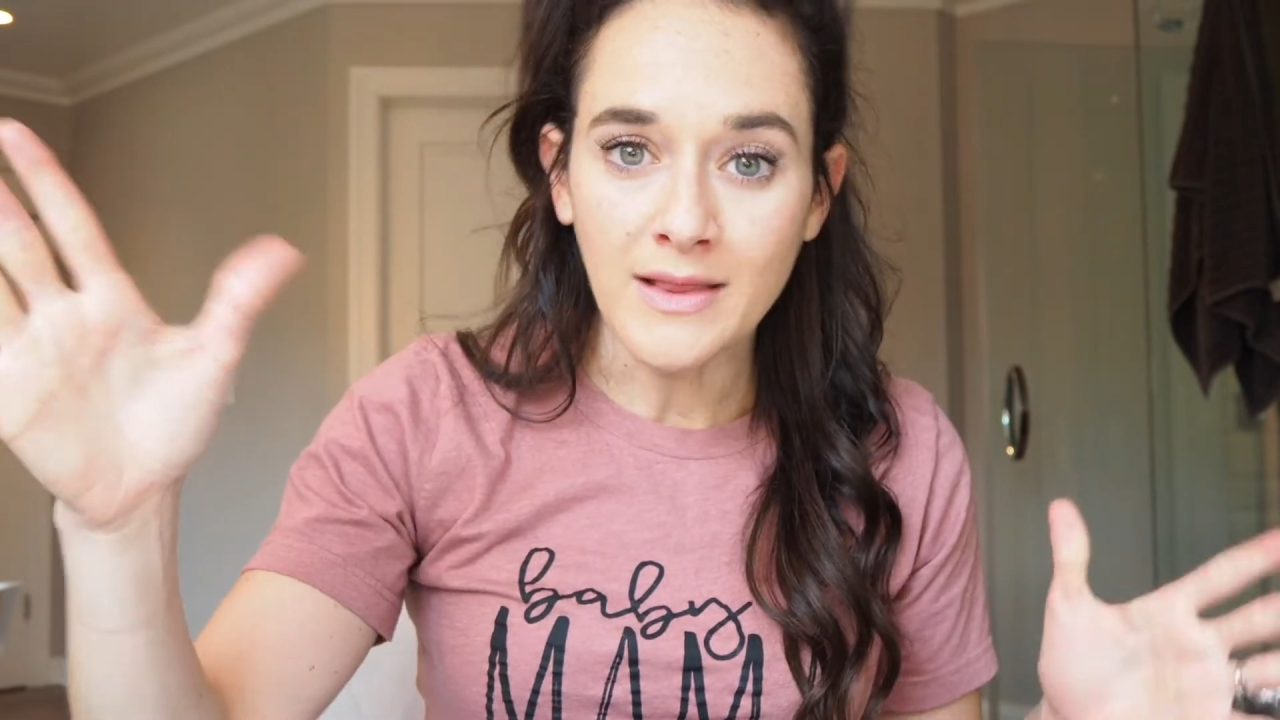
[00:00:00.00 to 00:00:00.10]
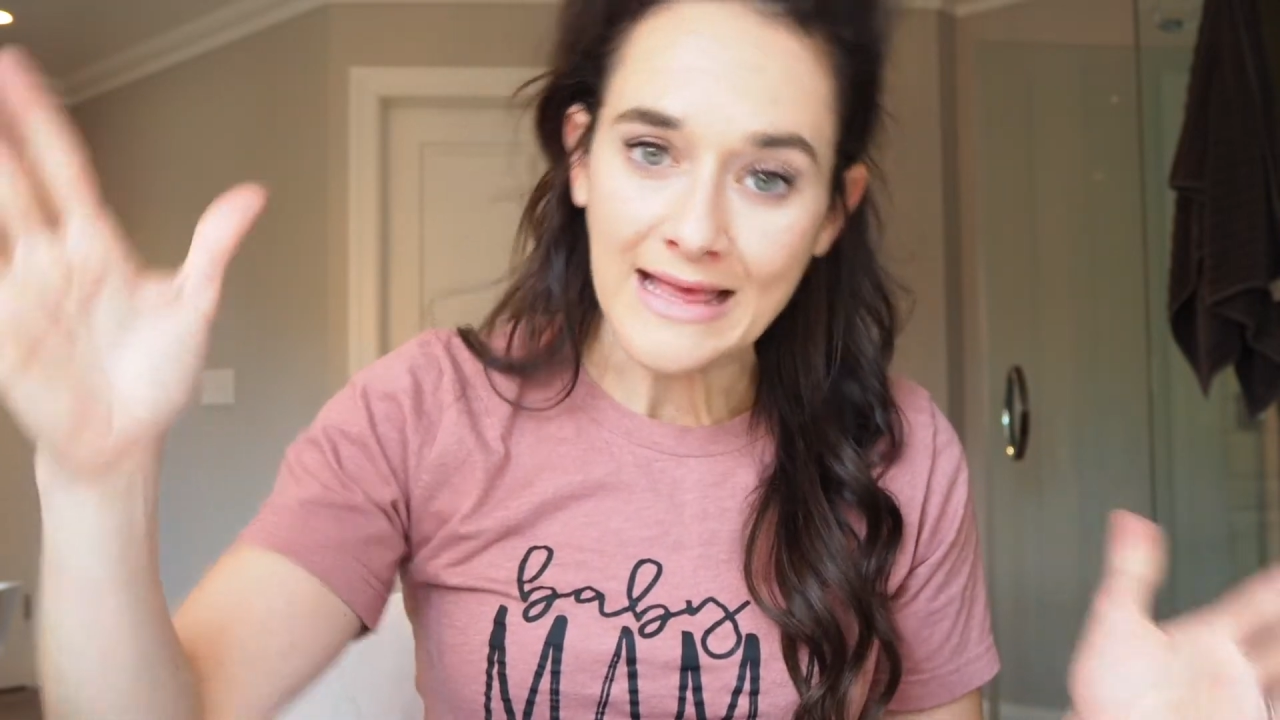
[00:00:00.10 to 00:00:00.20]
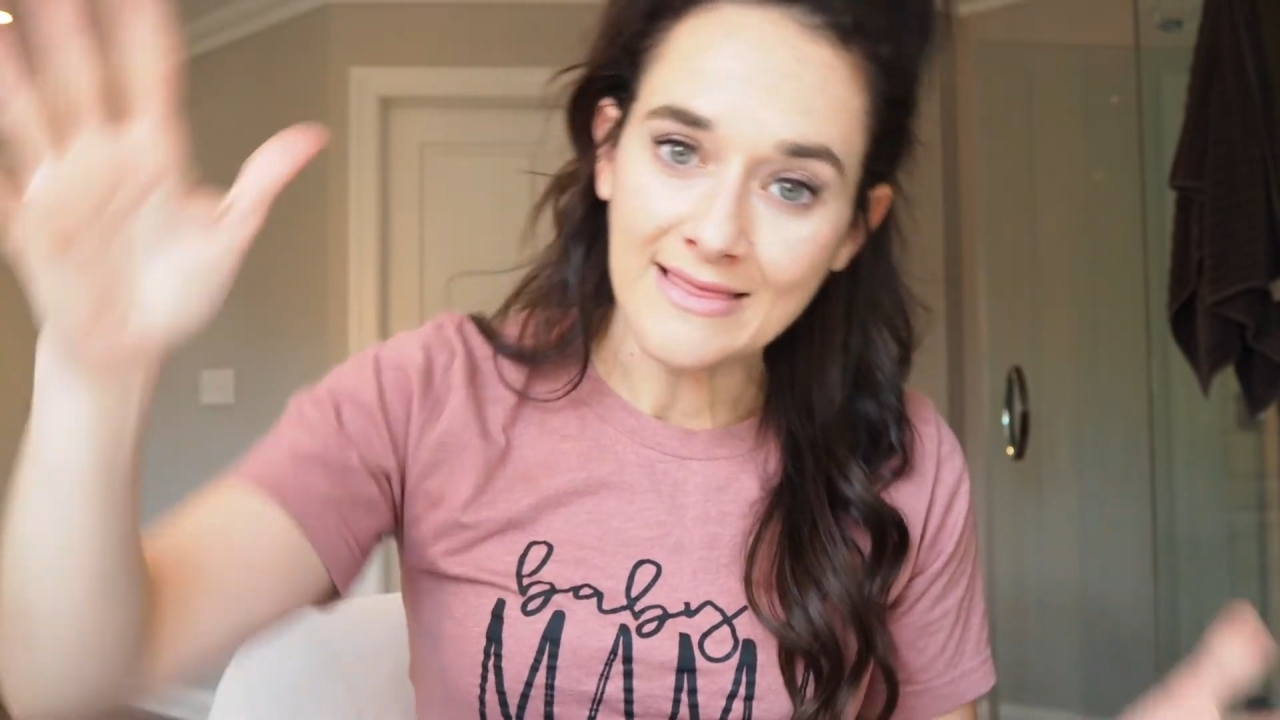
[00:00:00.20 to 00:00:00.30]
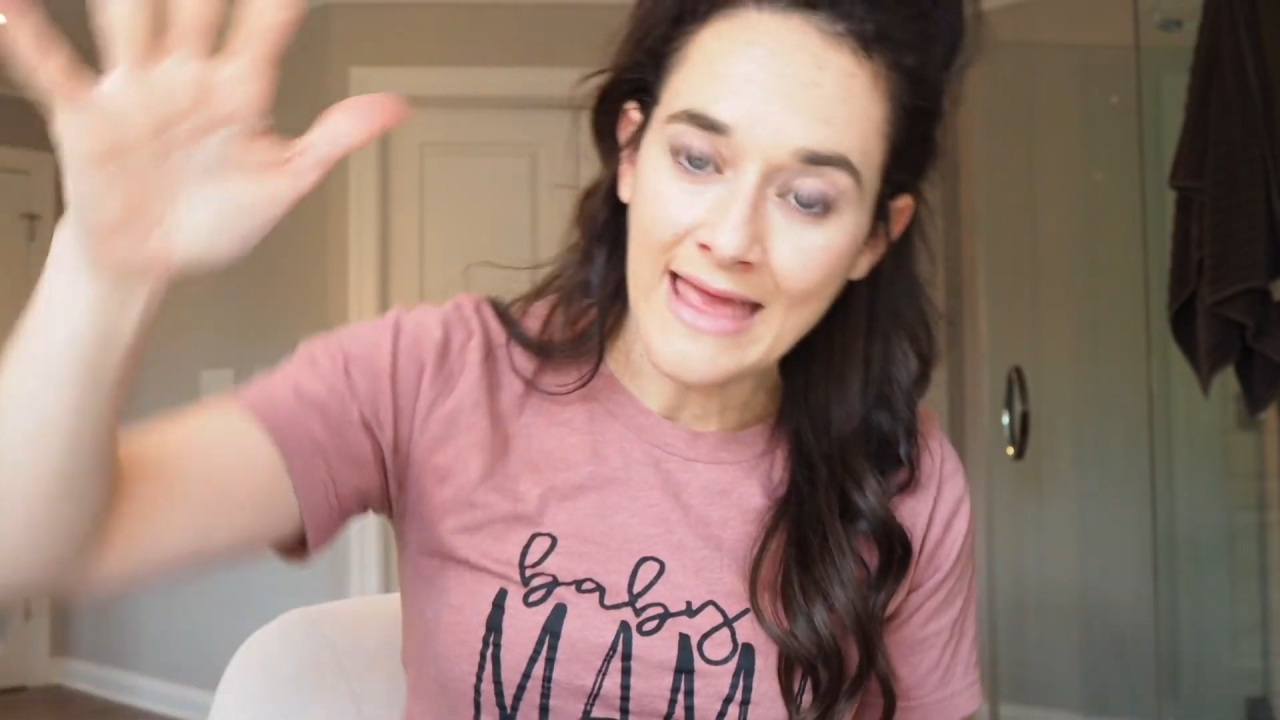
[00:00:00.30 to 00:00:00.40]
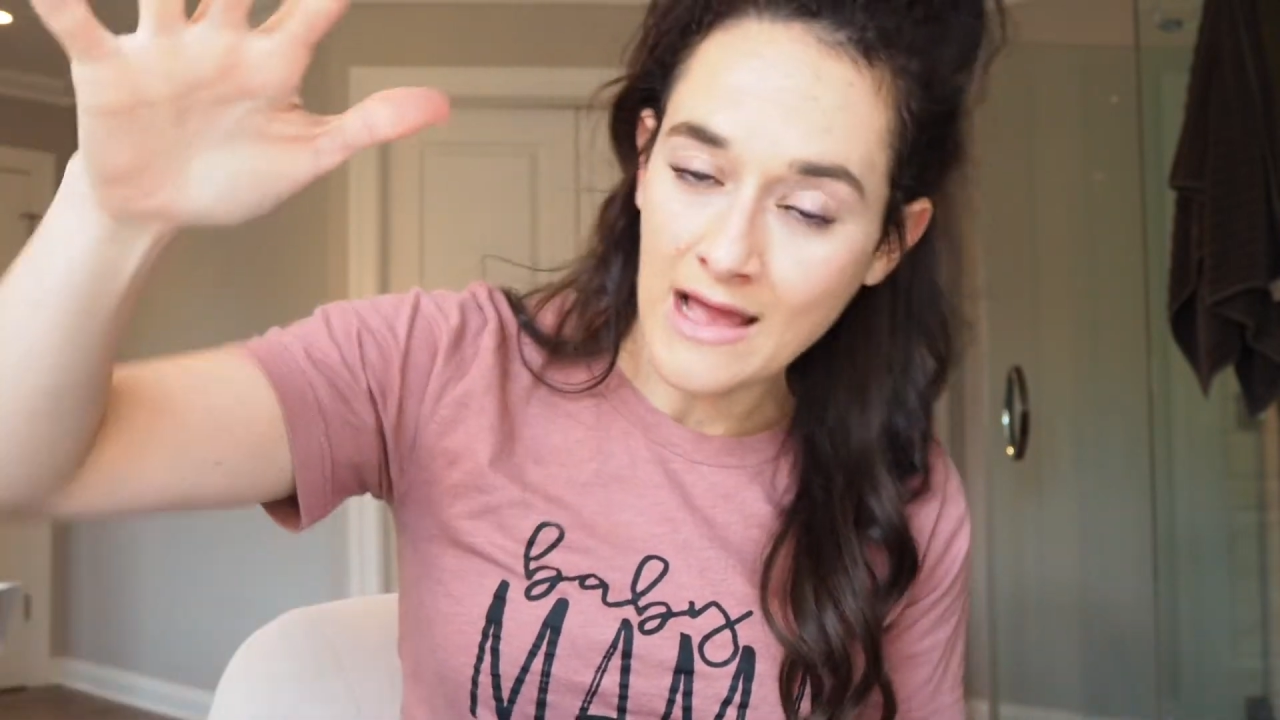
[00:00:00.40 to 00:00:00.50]

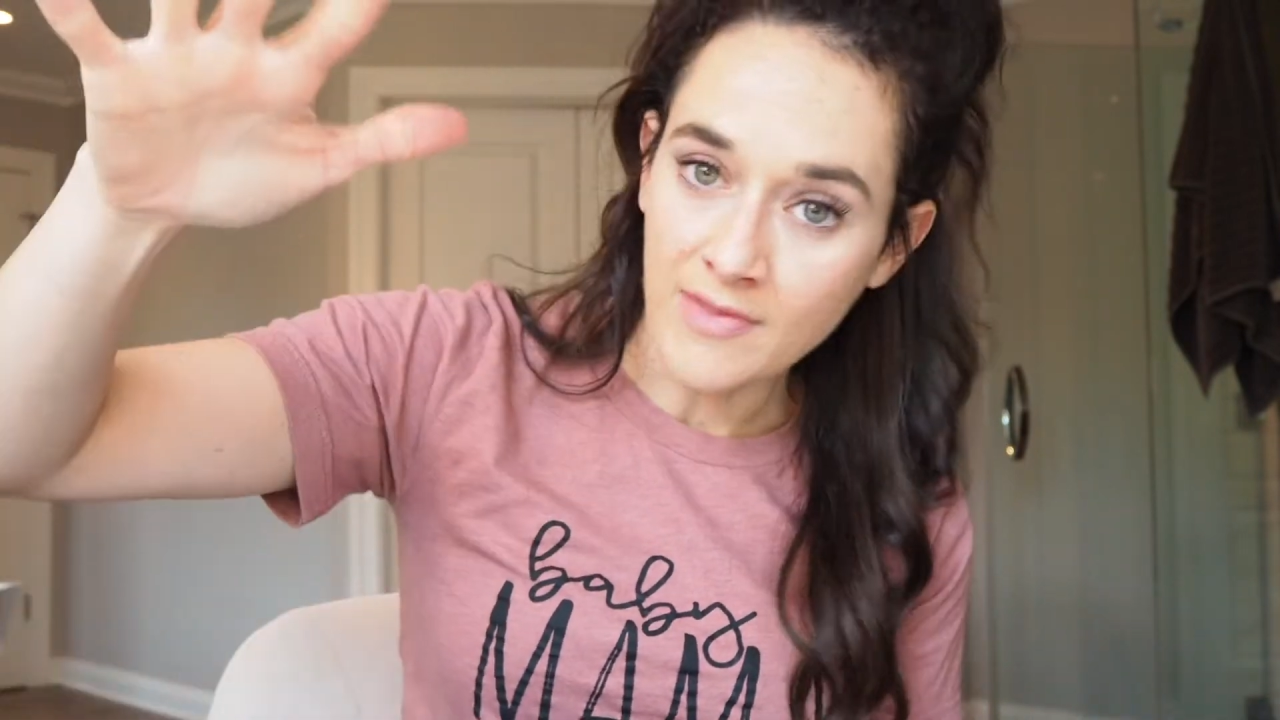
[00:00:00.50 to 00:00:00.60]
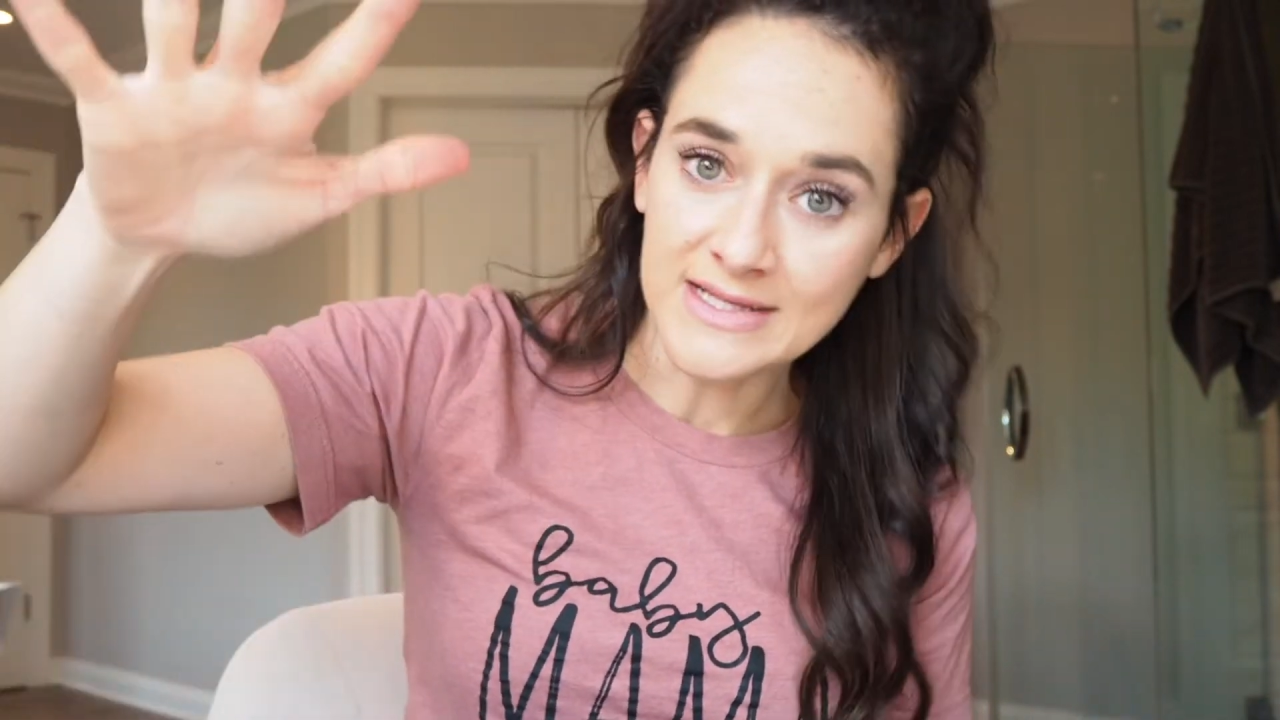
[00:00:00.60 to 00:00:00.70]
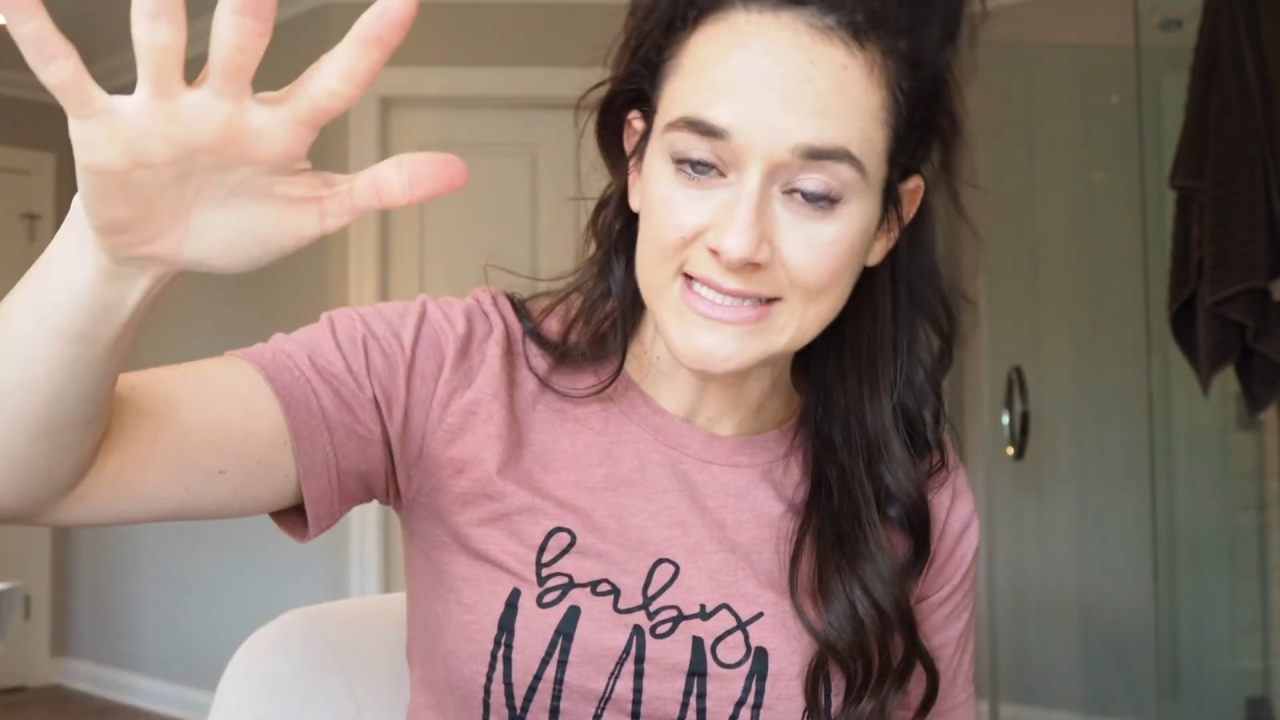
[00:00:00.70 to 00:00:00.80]
like laying on the